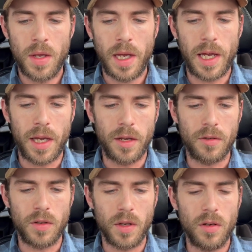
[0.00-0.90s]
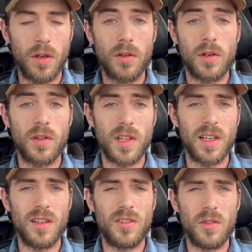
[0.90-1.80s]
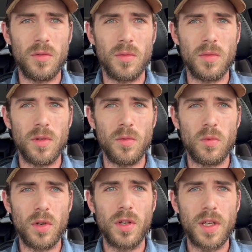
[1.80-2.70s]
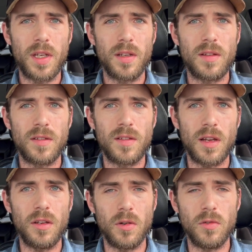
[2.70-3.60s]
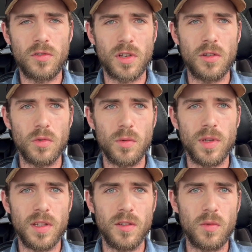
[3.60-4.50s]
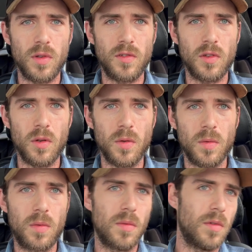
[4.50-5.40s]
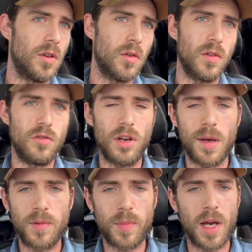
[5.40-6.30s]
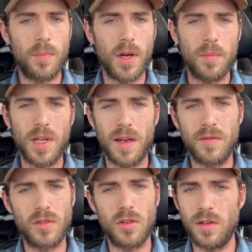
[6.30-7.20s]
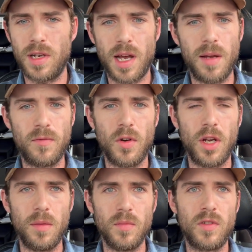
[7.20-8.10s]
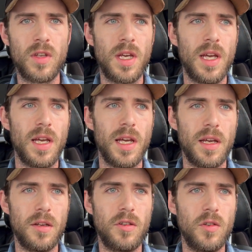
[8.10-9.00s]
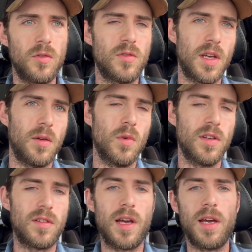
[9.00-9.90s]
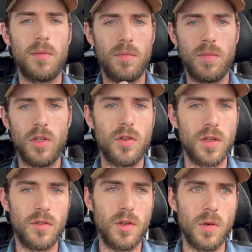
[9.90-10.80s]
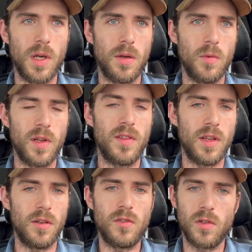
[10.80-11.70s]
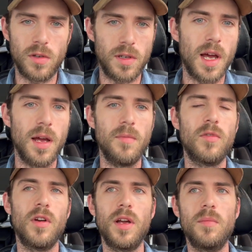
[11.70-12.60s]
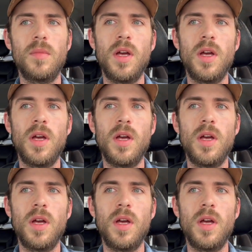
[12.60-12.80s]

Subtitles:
and another good thing is you really get to set your own schedule with this one. So, you know, the jobs pop up, they have certain time frames, and you say what time you can do it within a certain time frame.